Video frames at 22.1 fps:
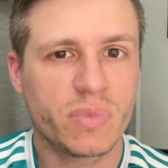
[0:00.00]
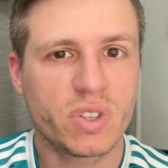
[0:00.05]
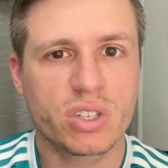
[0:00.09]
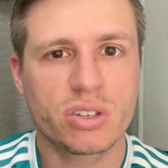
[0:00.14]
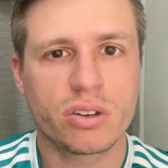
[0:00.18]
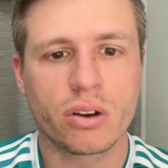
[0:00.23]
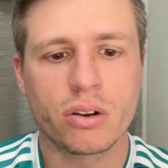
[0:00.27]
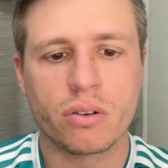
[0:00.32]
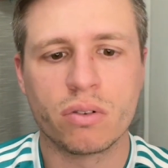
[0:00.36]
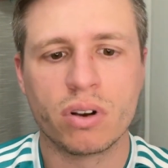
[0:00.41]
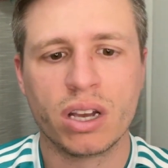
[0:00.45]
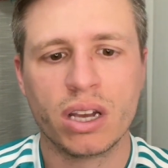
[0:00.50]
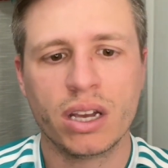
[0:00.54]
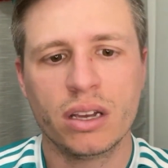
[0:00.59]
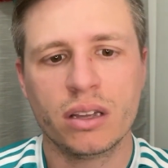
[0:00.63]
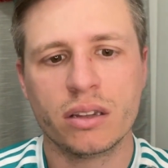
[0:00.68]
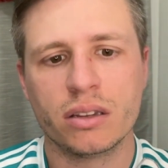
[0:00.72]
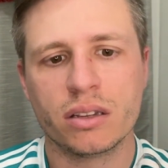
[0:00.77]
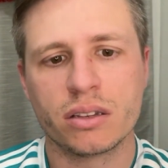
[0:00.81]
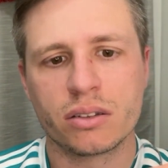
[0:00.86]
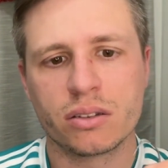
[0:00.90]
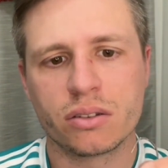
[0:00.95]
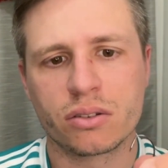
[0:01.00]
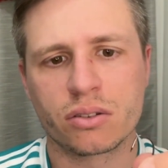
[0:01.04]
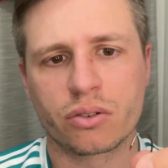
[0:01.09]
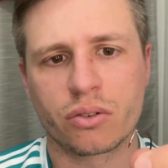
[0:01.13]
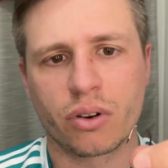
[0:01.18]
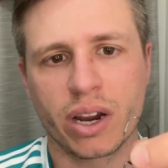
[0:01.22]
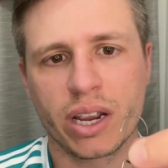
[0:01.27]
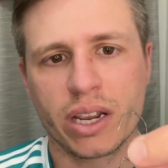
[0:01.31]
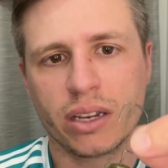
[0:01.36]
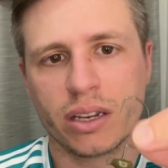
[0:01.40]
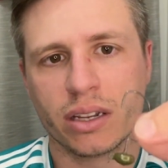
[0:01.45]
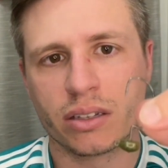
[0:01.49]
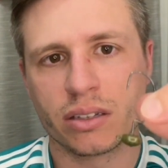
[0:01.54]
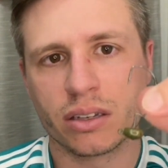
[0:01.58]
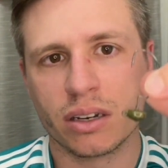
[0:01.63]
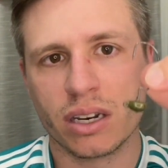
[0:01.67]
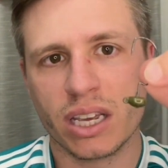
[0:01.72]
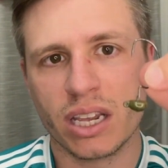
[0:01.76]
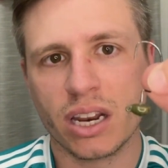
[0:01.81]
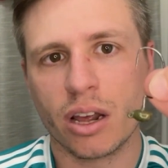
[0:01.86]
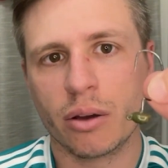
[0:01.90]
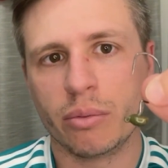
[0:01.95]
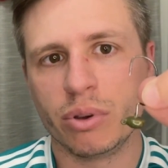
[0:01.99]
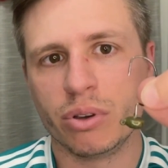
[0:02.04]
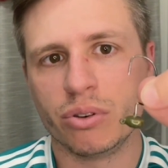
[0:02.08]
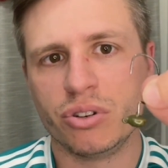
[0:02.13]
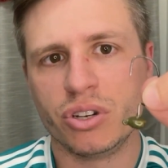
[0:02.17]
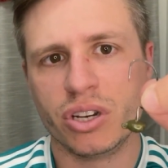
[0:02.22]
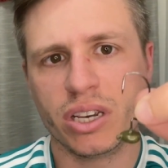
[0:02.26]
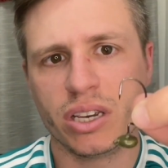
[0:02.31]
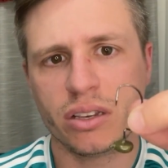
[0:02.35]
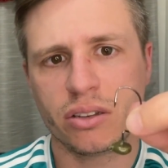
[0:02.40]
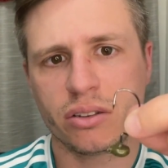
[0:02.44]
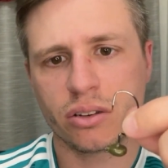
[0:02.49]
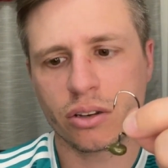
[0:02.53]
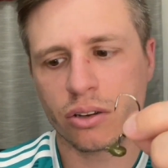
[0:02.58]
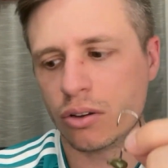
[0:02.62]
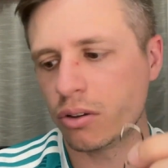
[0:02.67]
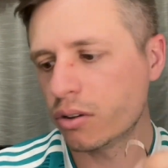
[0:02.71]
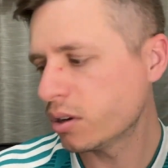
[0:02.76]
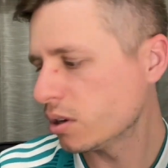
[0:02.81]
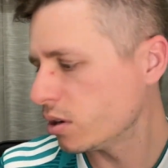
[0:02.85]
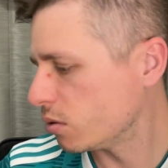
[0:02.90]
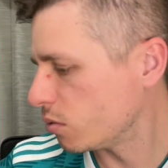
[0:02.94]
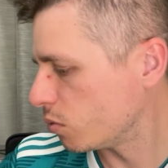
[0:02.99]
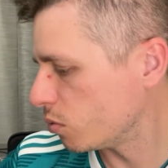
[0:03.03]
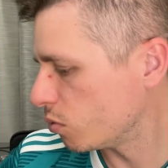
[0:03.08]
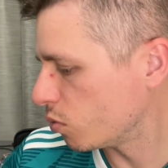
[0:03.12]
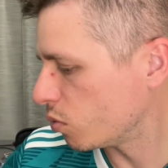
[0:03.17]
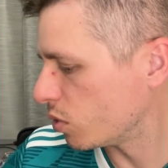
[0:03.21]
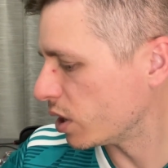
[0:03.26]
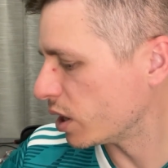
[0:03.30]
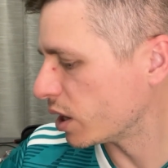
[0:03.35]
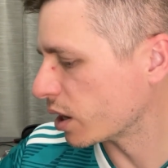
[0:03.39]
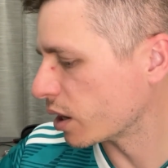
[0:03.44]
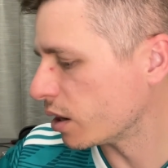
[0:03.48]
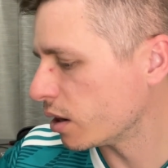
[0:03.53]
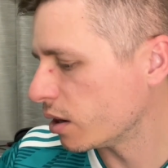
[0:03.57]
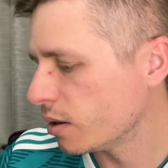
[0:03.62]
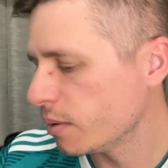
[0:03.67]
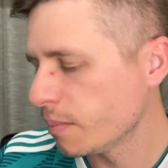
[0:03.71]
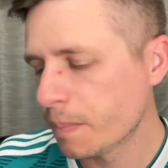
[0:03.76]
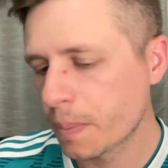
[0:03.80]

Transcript: So this is great. It's an EWG, so you can rig